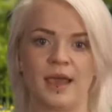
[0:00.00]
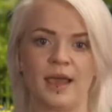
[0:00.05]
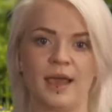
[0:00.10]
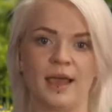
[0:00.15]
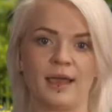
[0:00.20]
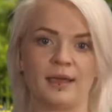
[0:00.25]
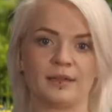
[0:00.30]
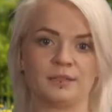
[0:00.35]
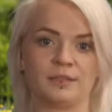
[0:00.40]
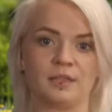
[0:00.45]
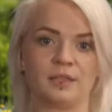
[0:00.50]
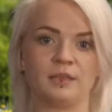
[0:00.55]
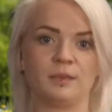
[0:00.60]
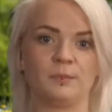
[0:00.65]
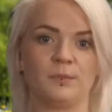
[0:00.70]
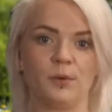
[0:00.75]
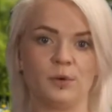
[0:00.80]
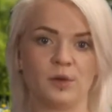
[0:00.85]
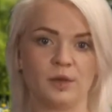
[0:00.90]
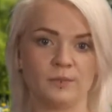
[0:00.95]
and the
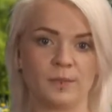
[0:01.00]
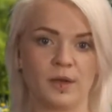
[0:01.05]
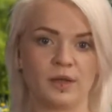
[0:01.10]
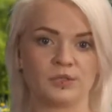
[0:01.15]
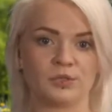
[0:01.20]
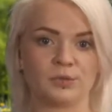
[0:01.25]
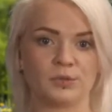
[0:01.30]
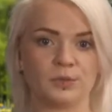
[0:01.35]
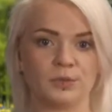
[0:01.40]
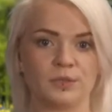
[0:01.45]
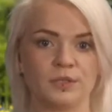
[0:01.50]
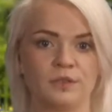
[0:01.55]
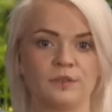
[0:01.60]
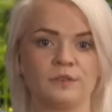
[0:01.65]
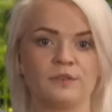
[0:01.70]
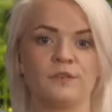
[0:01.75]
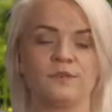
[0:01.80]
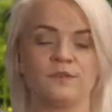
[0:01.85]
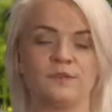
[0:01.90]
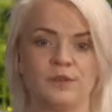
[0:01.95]
book of modules
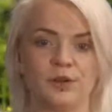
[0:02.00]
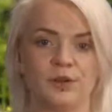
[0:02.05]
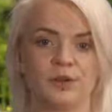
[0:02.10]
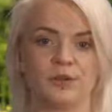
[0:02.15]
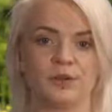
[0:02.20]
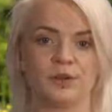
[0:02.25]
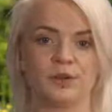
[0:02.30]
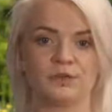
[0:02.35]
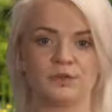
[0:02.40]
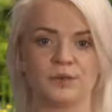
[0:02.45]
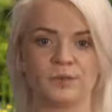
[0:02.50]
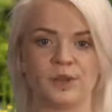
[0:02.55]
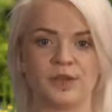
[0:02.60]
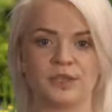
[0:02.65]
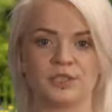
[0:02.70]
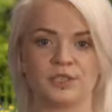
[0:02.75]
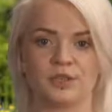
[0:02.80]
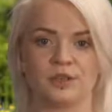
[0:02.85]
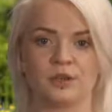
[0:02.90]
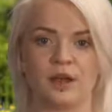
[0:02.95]
for further
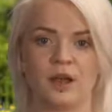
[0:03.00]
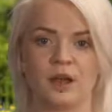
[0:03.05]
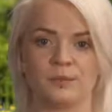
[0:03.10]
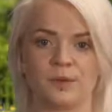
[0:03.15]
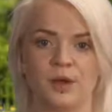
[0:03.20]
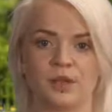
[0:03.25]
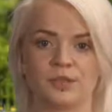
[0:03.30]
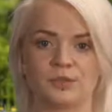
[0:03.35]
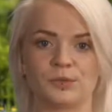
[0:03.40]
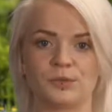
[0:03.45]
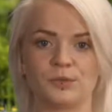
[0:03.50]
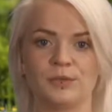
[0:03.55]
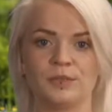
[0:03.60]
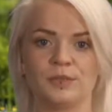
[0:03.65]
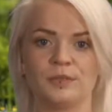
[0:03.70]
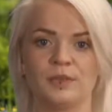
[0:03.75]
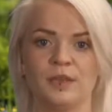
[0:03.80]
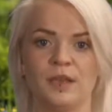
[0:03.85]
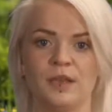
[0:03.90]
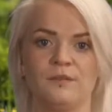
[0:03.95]
information on
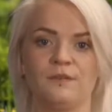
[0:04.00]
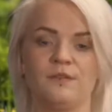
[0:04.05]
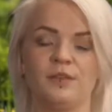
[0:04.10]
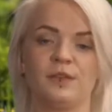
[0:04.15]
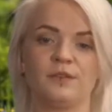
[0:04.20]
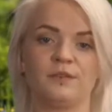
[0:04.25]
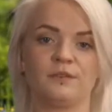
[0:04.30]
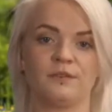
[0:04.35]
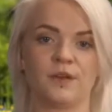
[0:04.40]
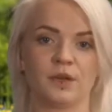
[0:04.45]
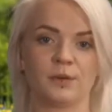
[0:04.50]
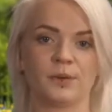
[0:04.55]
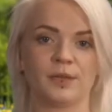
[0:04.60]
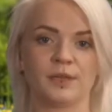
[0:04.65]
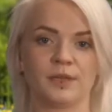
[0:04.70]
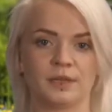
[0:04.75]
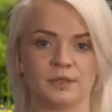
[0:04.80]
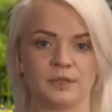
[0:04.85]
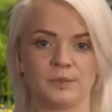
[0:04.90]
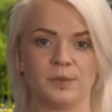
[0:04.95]
modules via the following
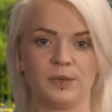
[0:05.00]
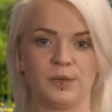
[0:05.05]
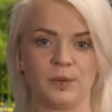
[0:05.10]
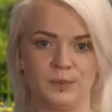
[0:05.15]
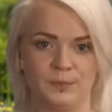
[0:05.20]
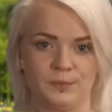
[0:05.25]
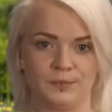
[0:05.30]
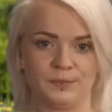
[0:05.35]
links below.